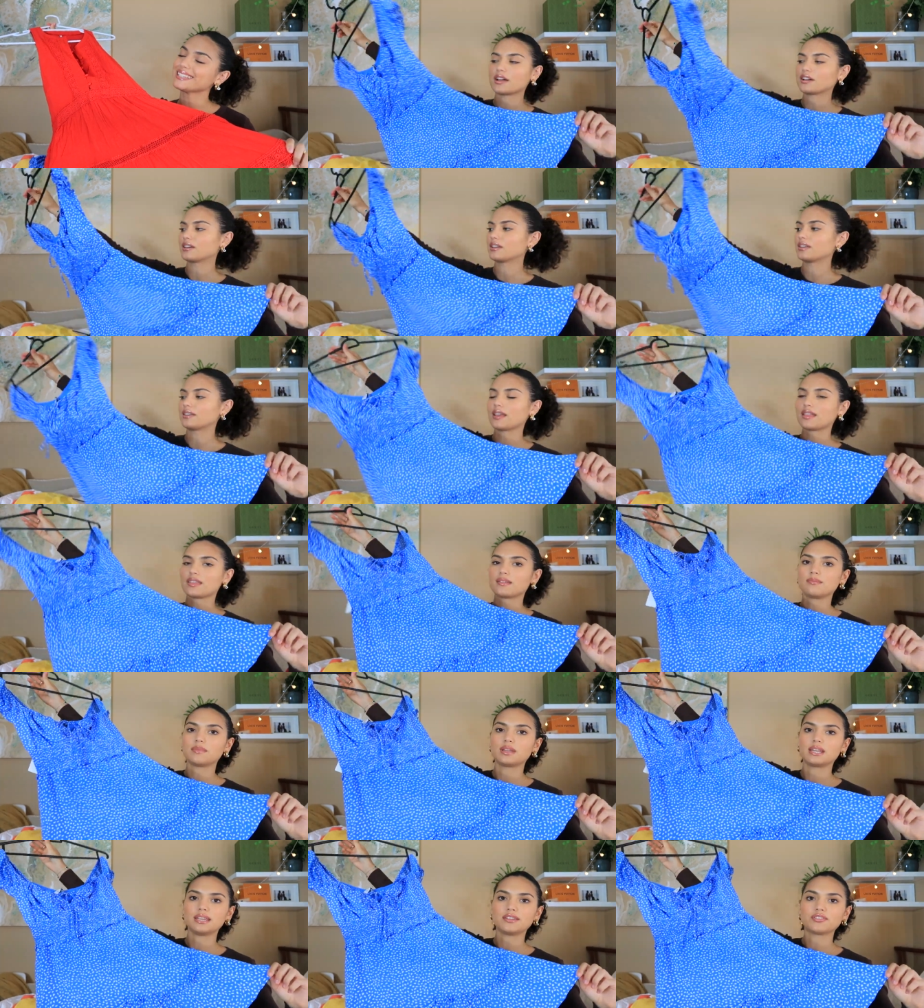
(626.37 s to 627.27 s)
I got another
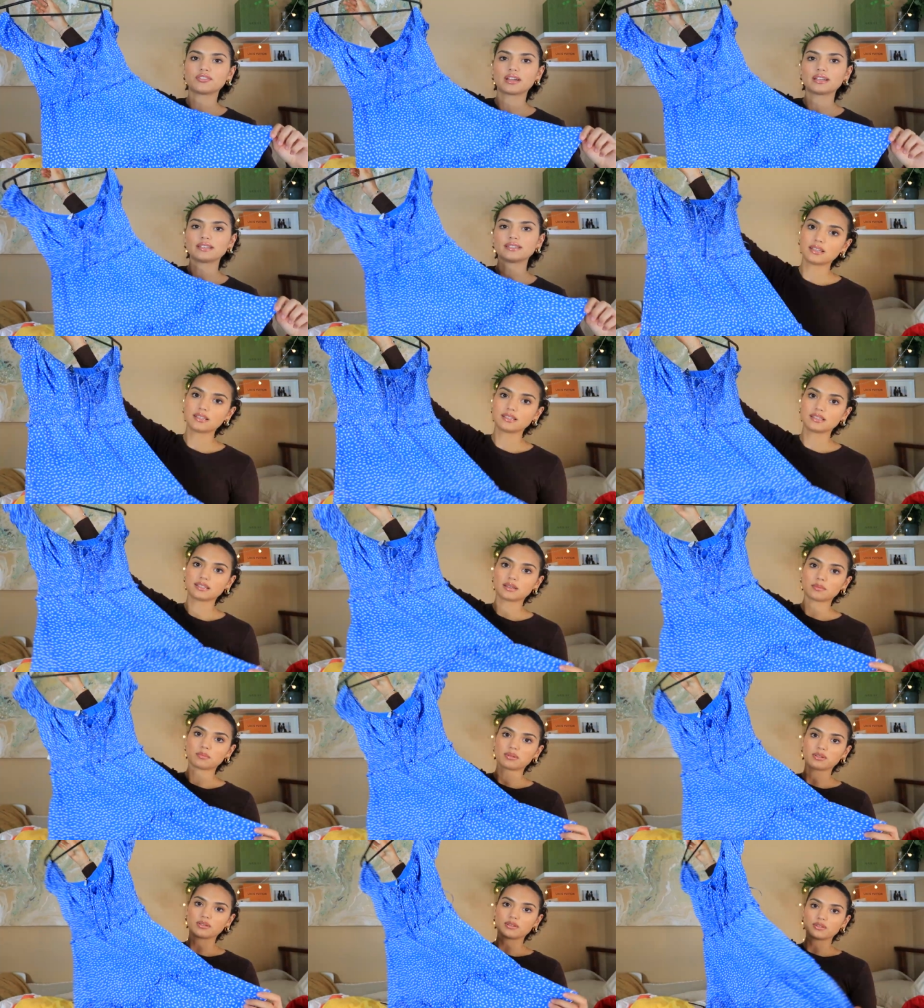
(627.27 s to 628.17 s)
mini dress. This is a
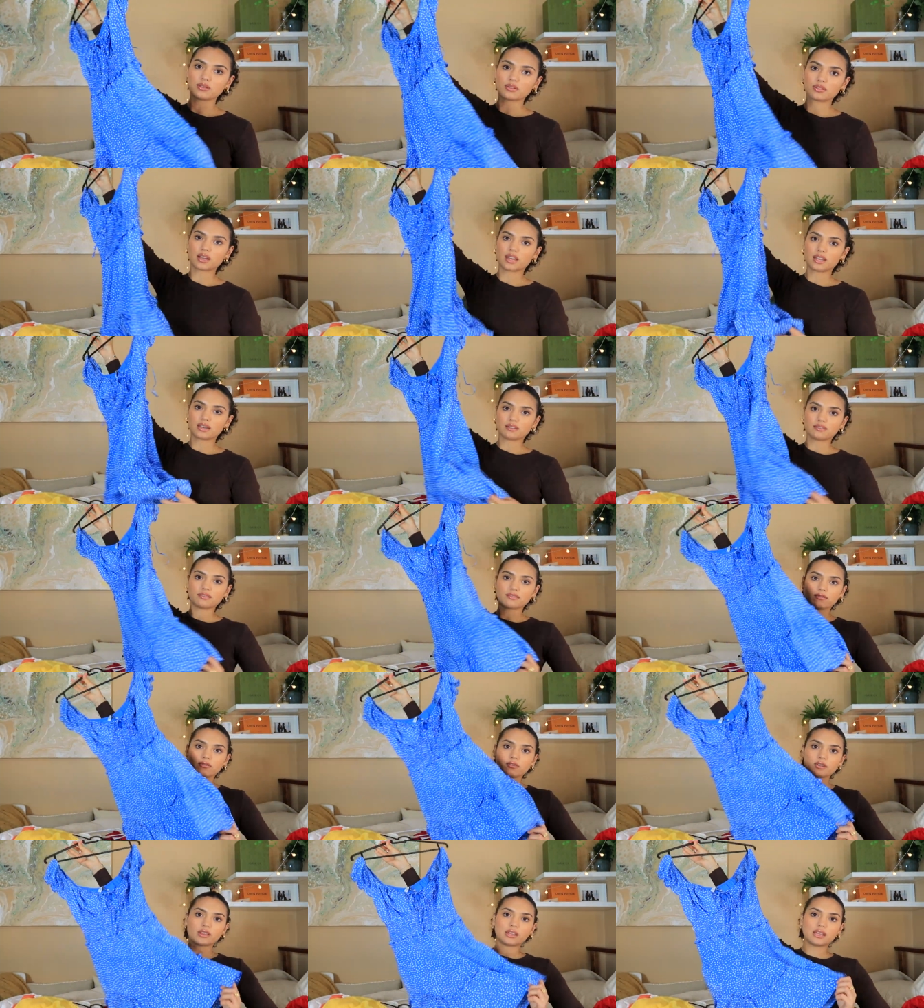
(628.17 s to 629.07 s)
blue kind of
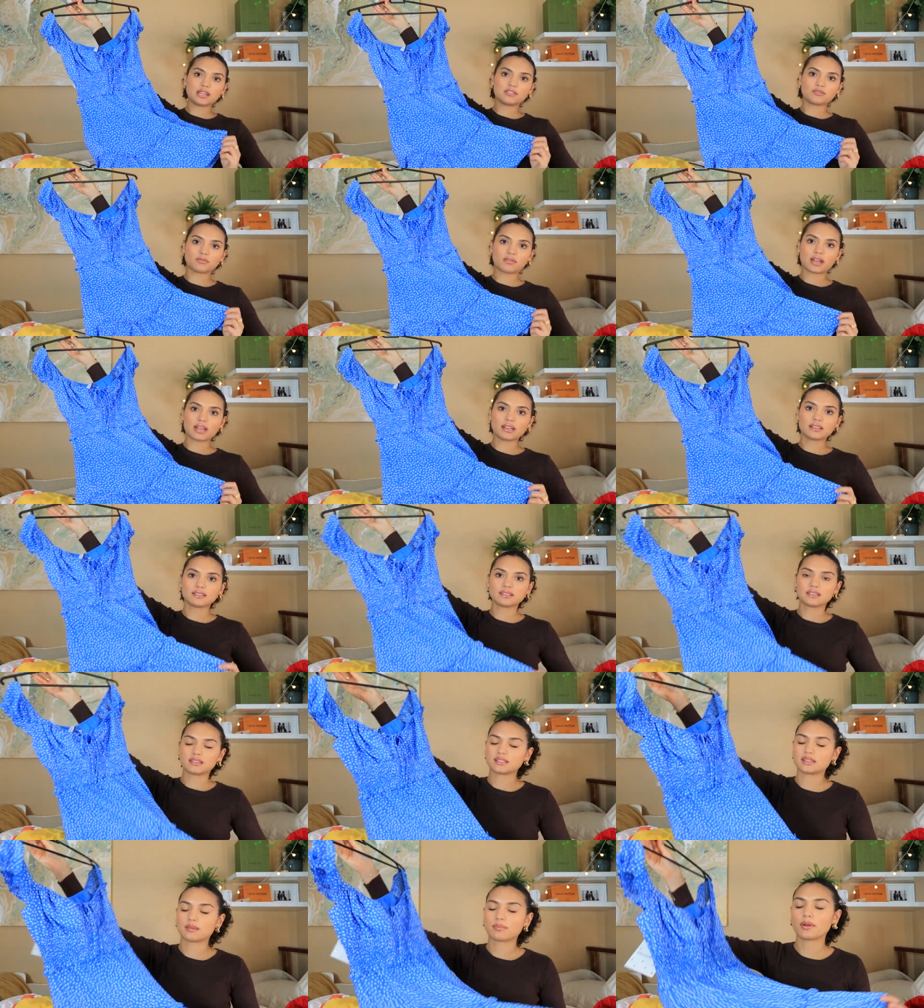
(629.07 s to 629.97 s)
frilly dress.
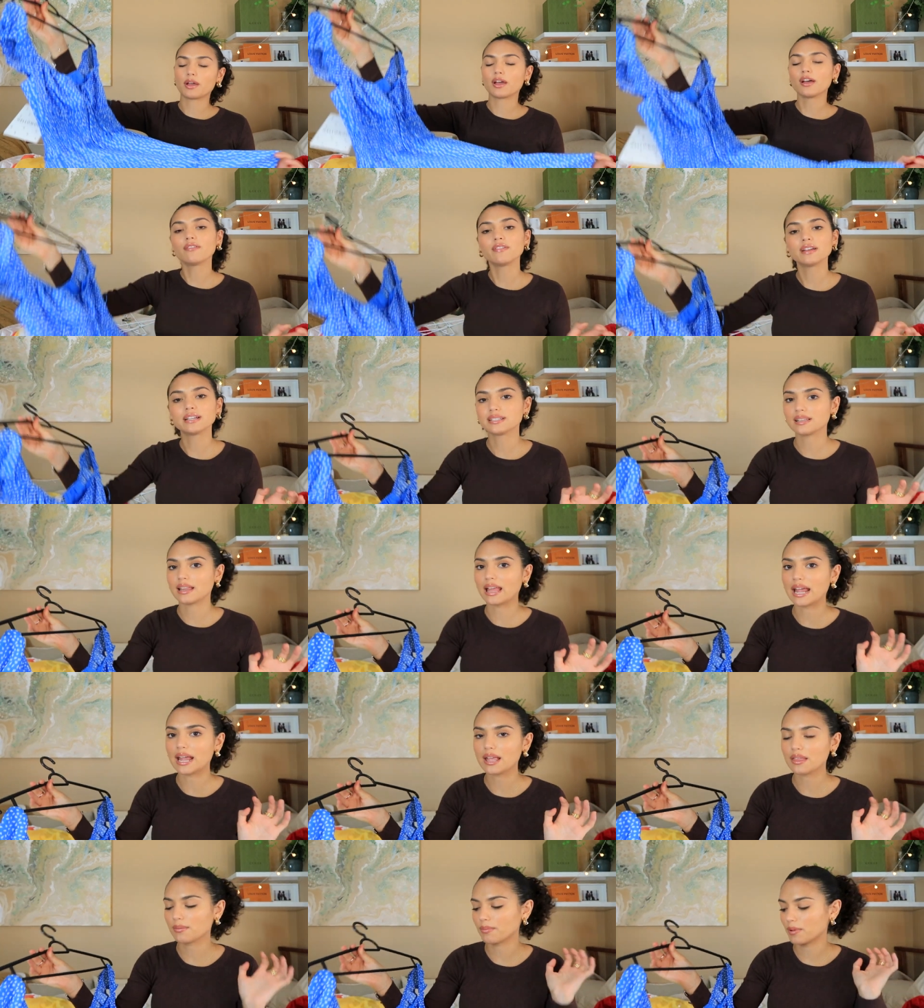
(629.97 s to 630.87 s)
It's the perfect
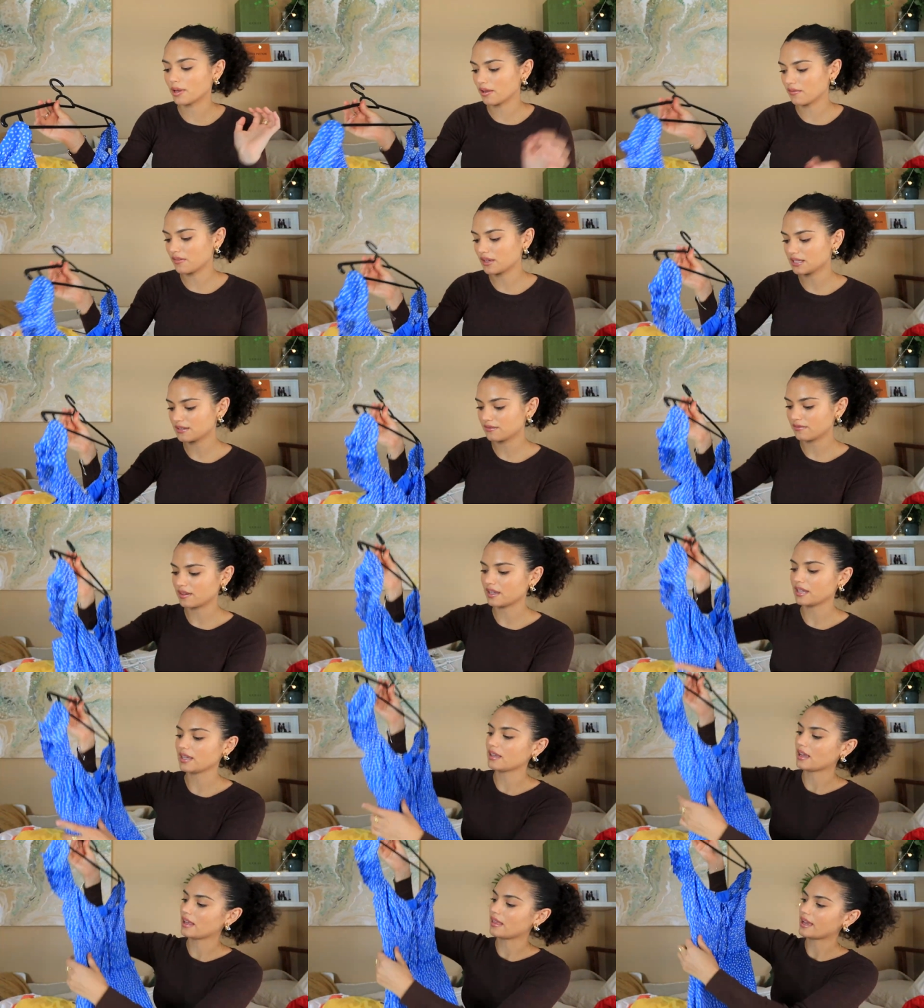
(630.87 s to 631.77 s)
length, perfect
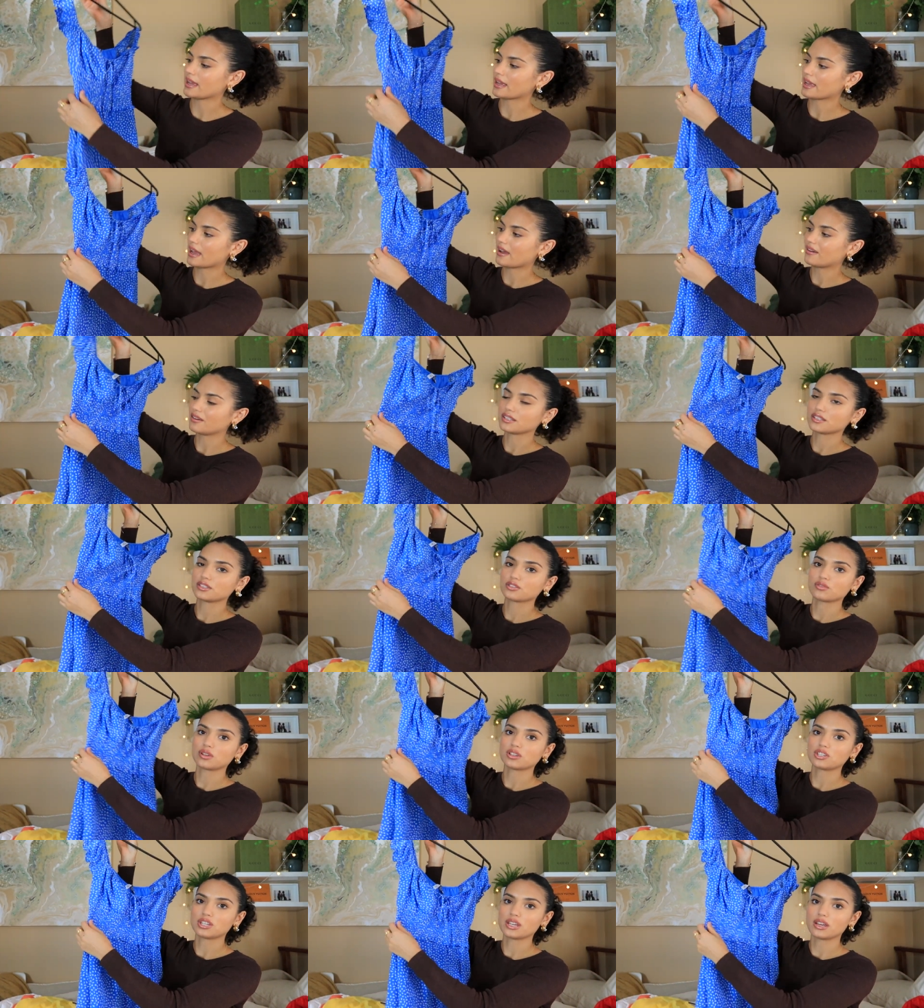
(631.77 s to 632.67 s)
fit. I like how it's
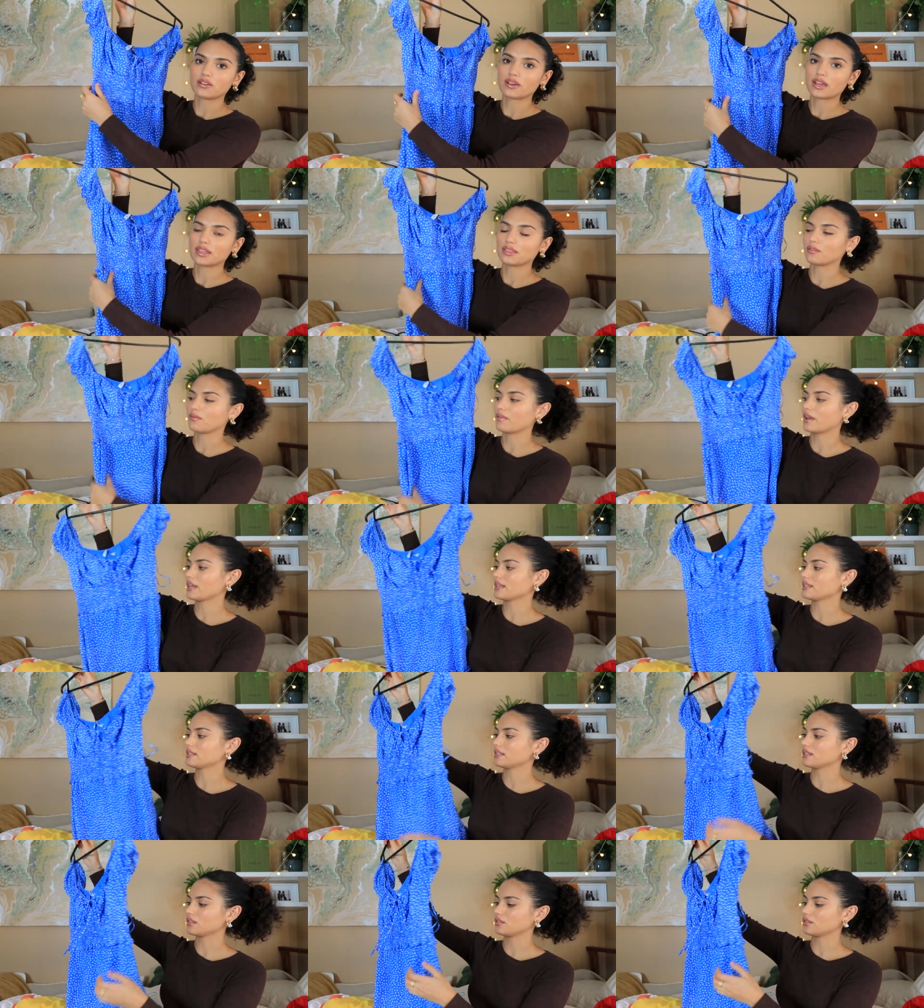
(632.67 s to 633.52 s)
stretchy around the waist.